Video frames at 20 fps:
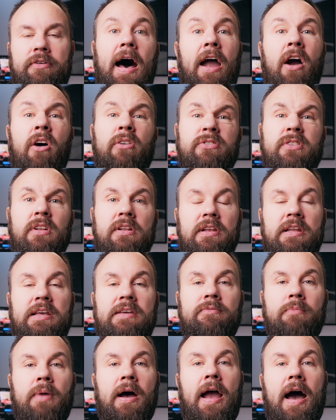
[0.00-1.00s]
I often
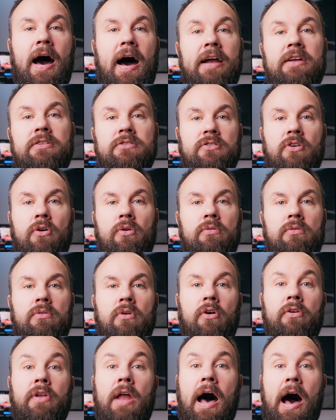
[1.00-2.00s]
leave my ISO
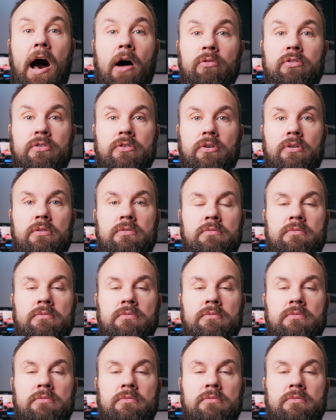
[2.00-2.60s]
on auto.